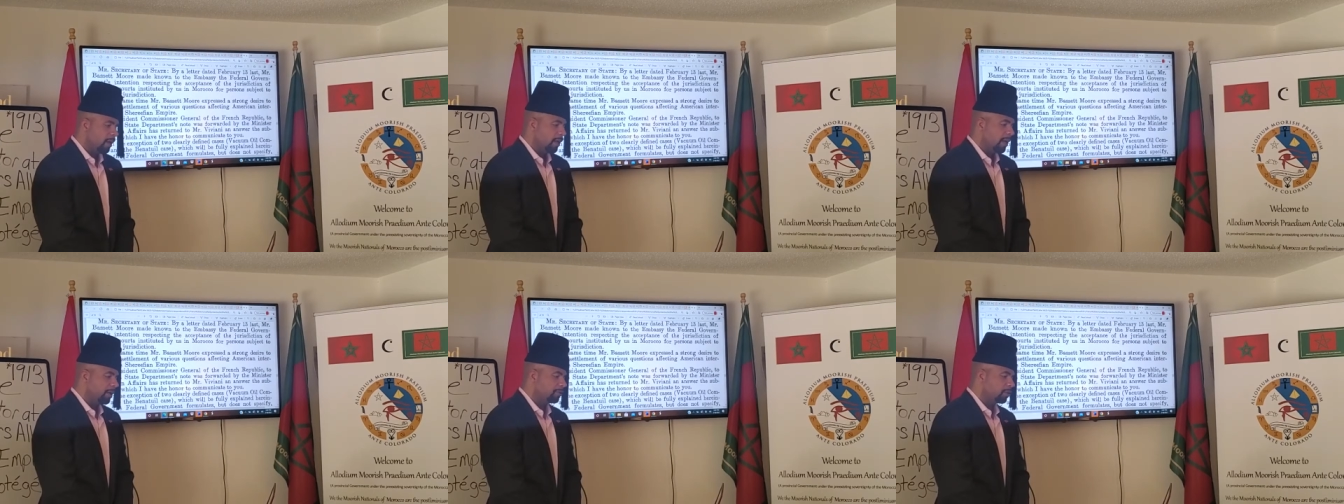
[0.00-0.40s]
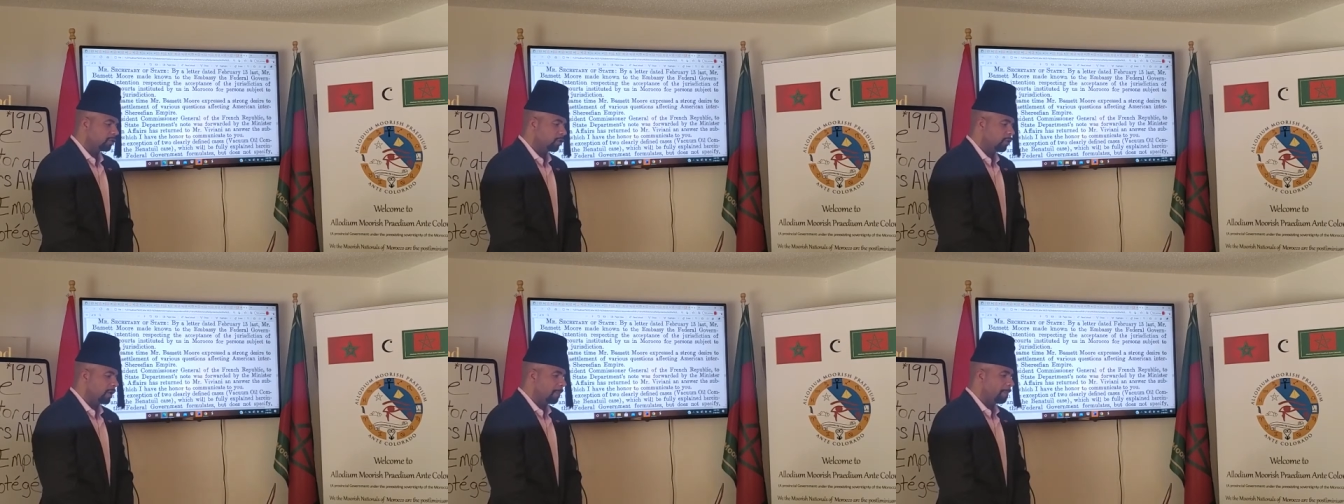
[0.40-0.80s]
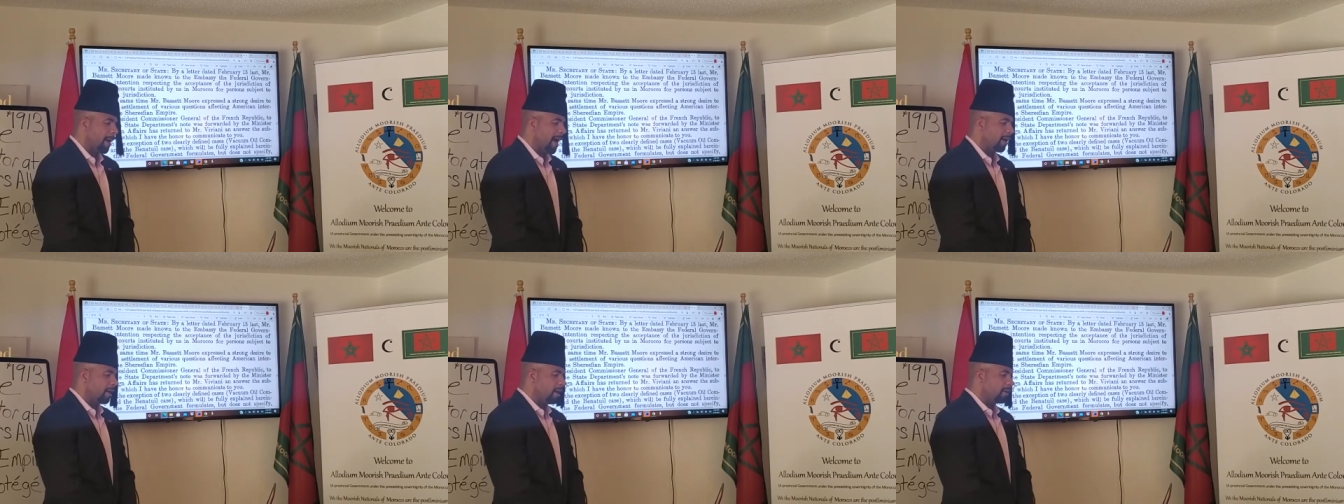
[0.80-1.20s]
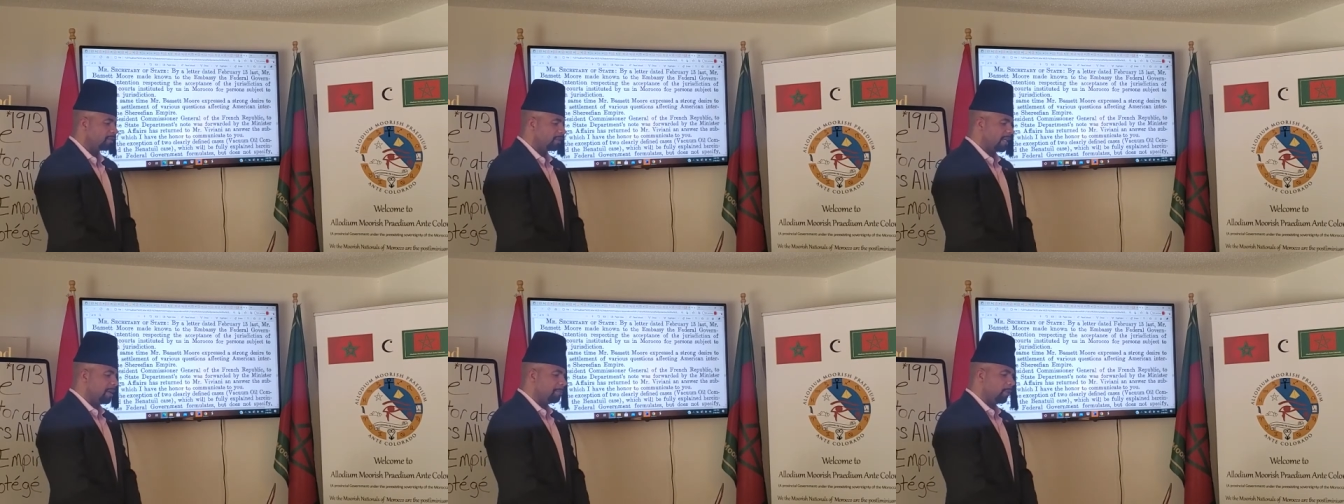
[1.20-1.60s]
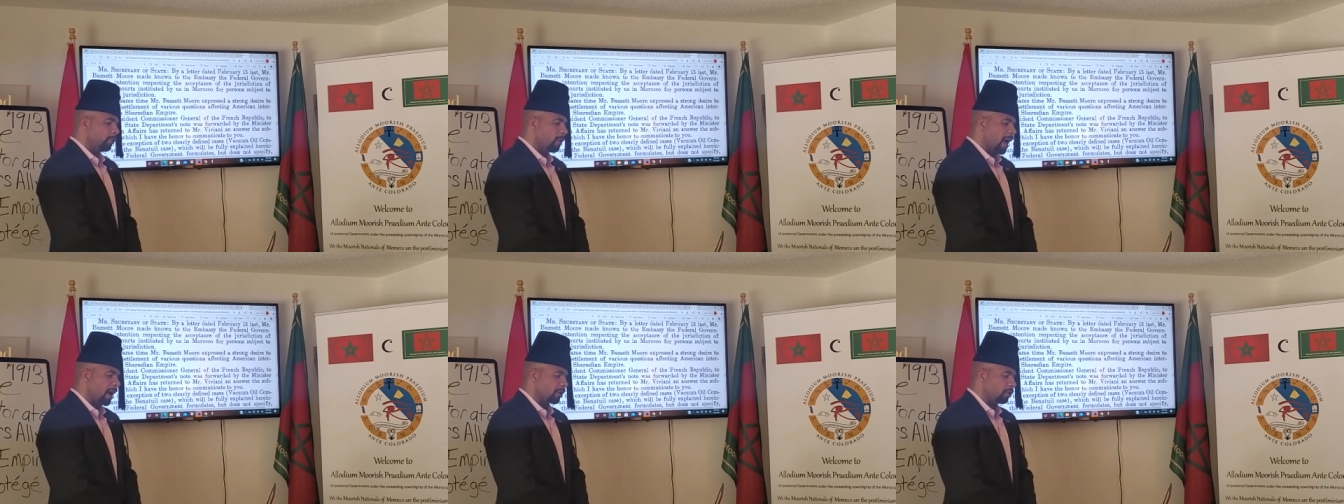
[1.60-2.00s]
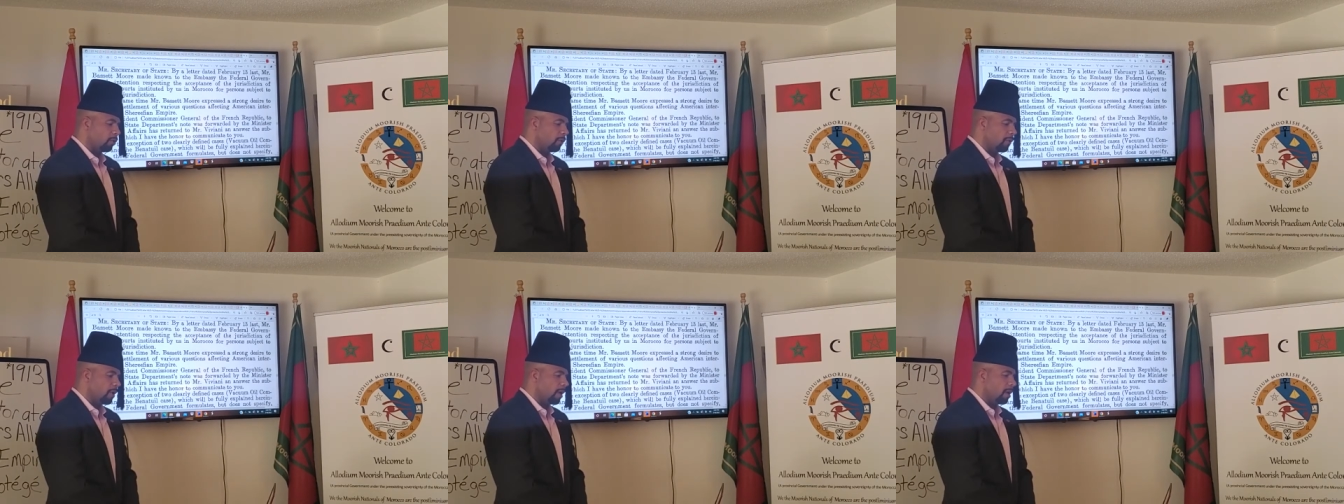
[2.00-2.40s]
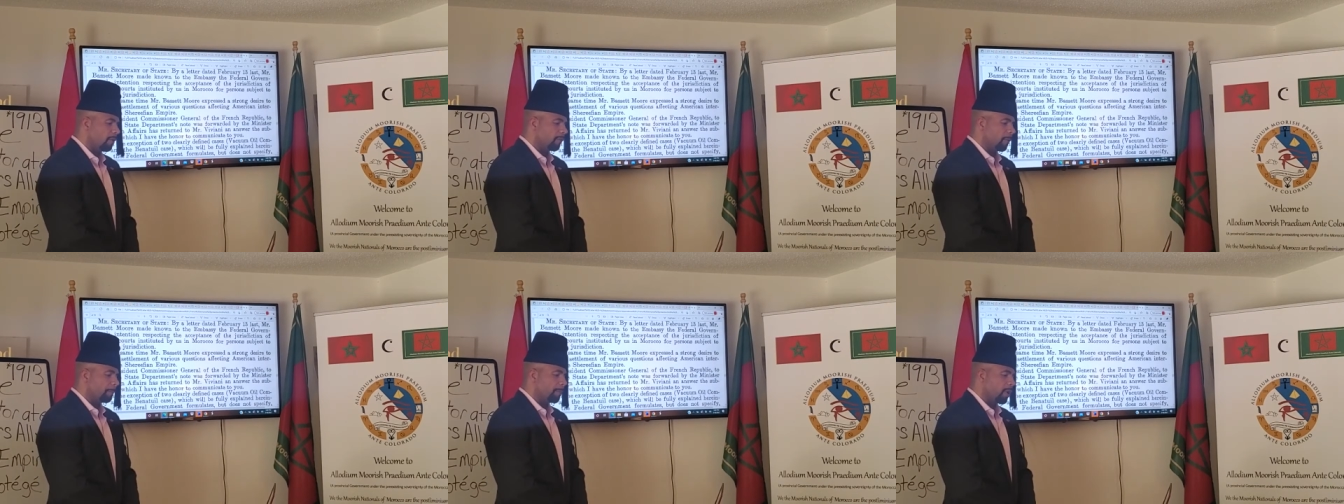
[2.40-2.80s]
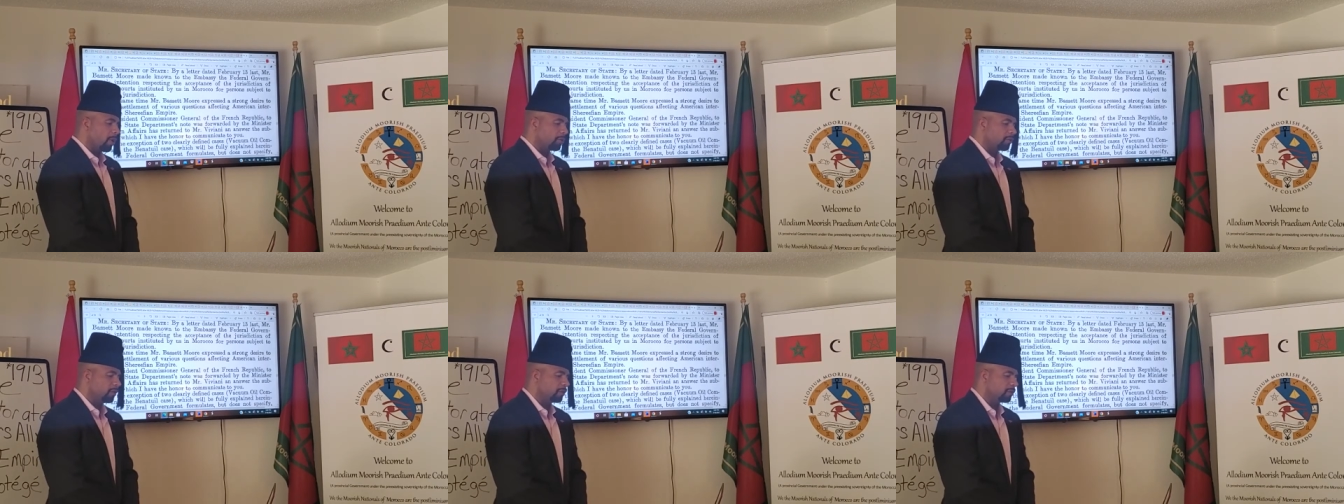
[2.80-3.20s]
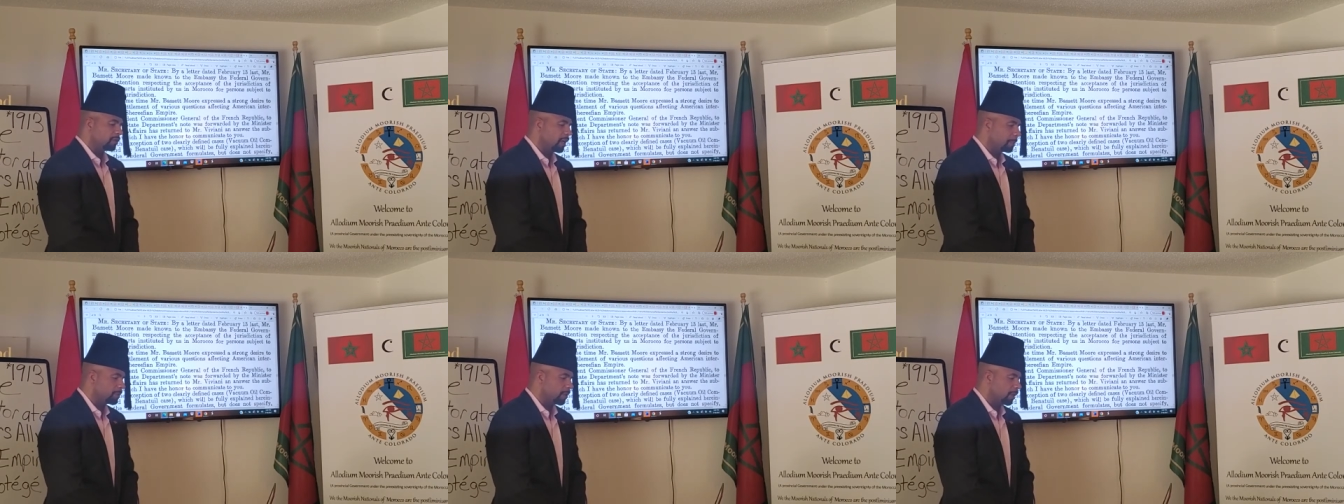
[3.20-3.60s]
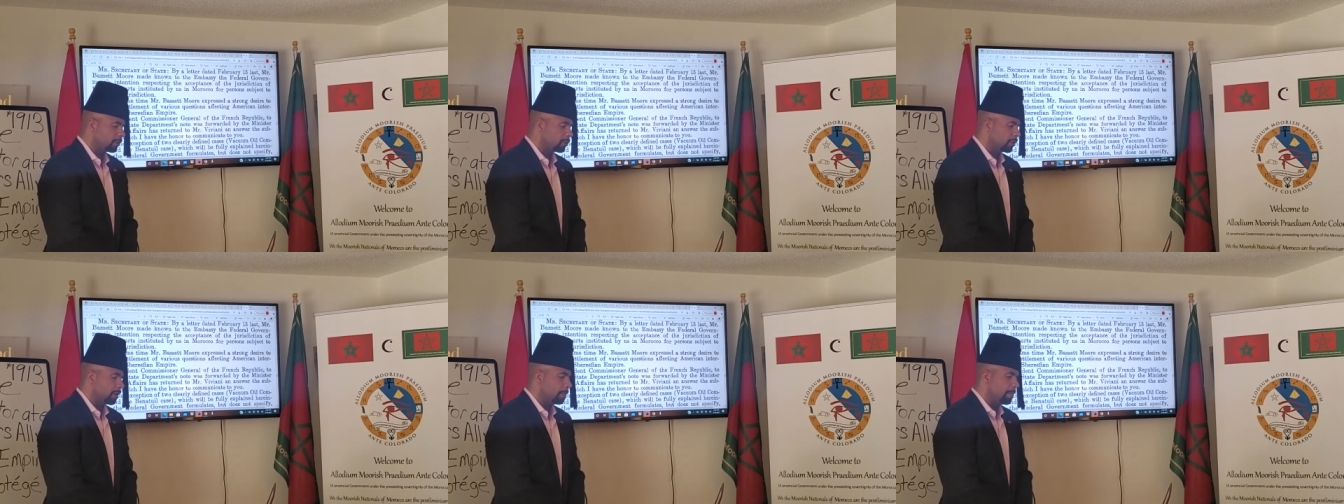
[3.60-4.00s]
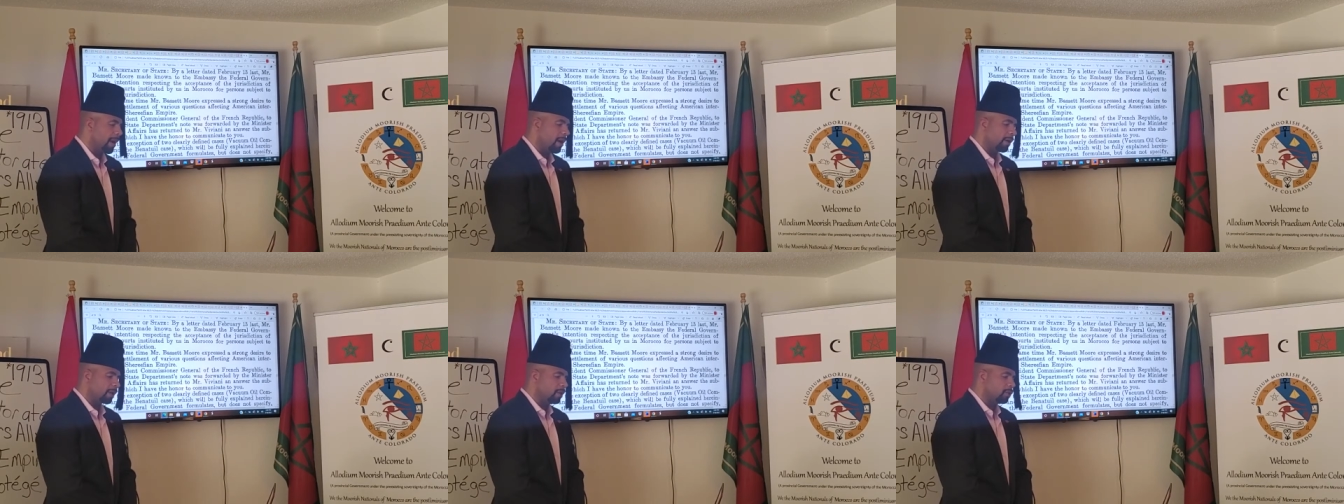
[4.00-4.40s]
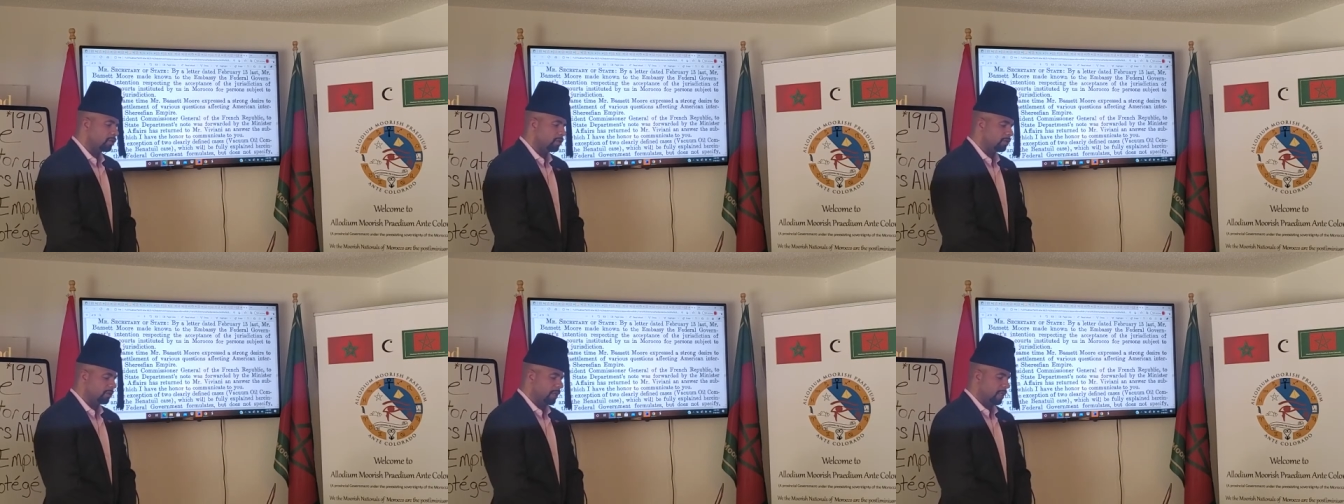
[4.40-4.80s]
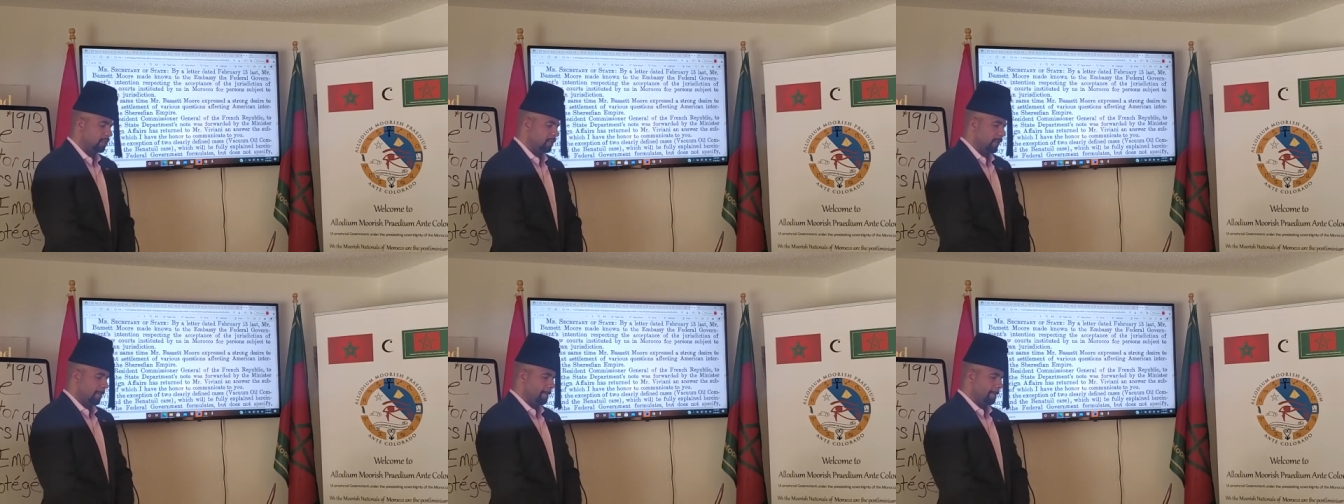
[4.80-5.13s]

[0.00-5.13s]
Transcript: instituted by us in Morocco for persons subject to the American jurisdiction.